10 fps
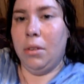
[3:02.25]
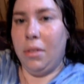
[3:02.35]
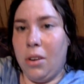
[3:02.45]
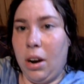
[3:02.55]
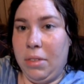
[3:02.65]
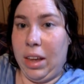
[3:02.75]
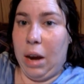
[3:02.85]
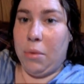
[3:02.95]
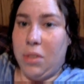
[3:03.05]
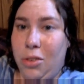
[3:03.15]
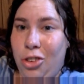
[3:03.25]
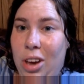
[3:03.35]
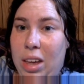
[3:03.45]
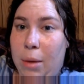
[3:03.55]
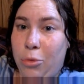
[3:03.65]
Sorry if the camera's a little
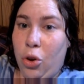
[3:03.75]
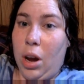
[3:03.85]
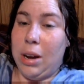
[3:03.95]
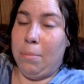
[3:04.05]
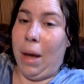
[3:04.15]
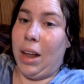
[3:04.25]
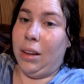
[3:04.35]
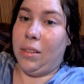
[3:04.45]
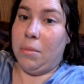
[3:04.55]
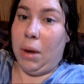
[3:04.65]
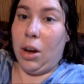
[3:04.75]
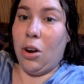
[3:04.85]
shaky. I'm trying to balance my